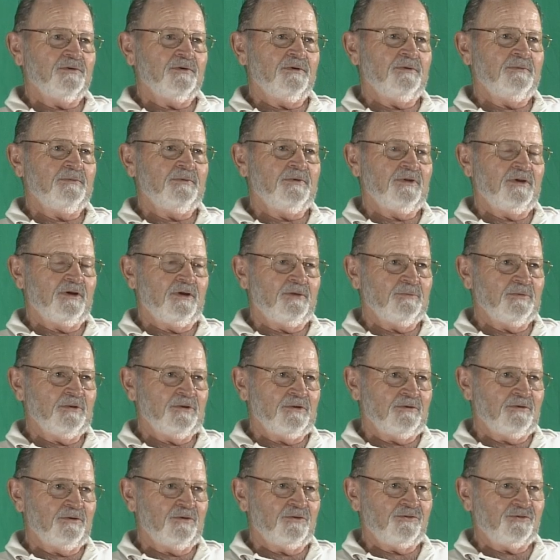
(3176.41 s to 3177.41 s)
I mean, I
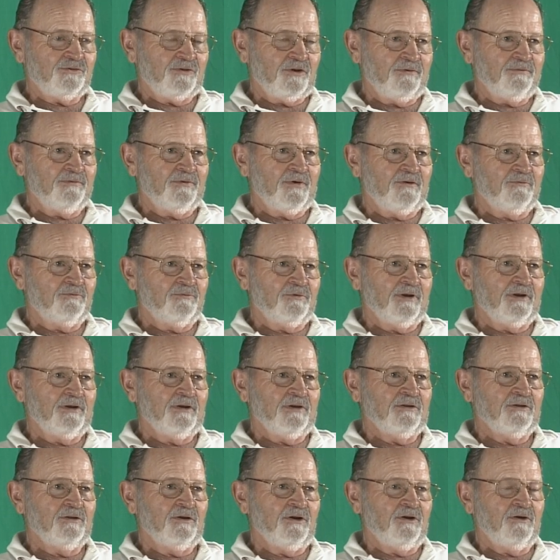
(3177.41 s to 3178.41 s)
mean the stuff I've read
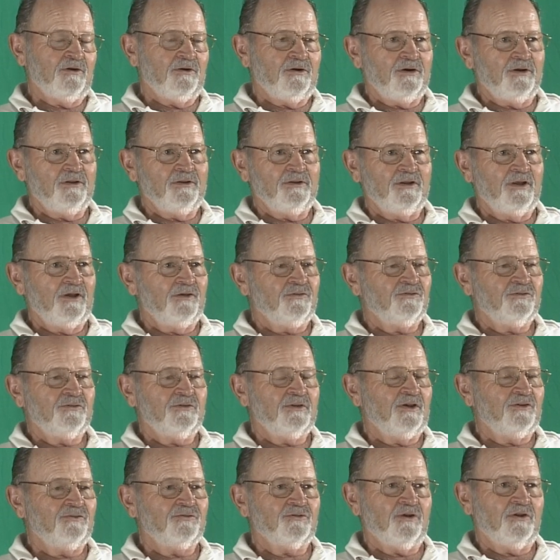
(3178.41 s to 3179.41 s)
in there. Uh, that's
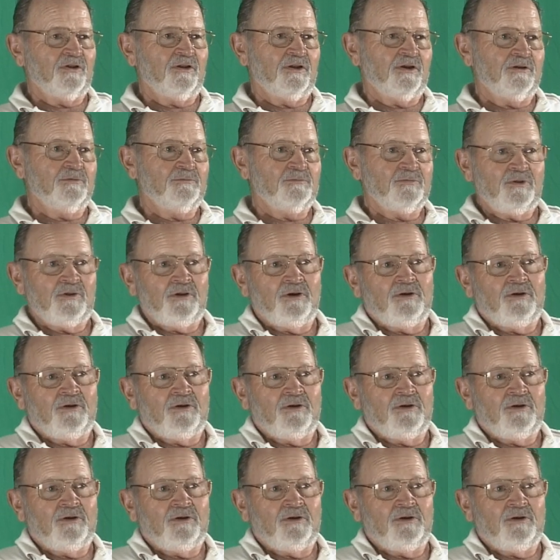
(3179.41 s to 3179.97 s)
that's all I'm.